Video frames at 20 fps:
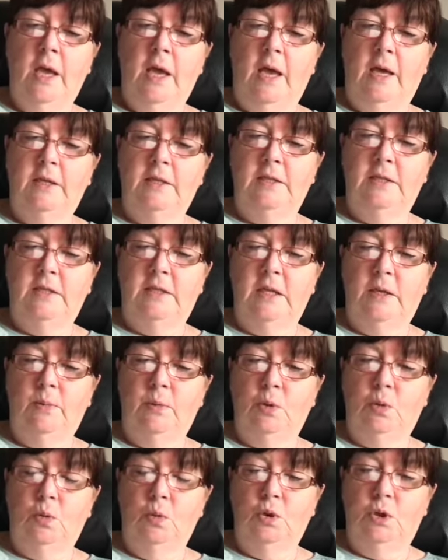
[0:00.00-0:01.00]
and today we're
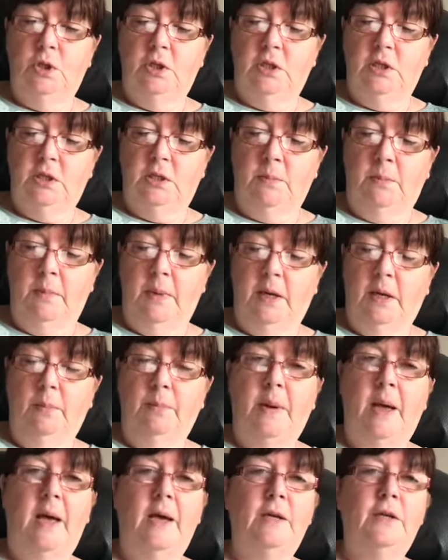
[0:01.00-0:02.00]
going to read the middle
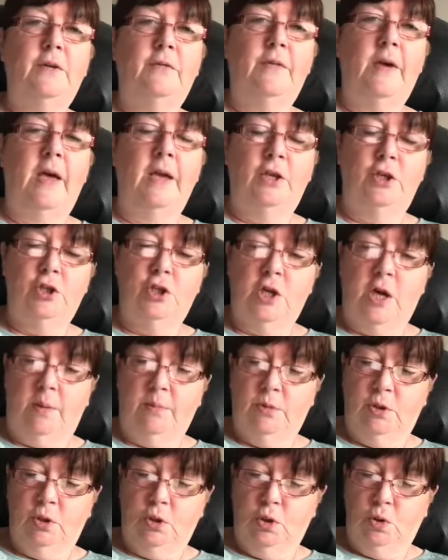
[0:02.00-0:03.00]
part of Acts
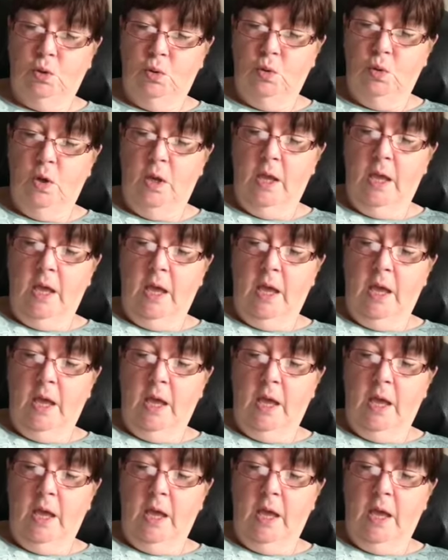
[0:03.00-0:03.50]
chapter 2,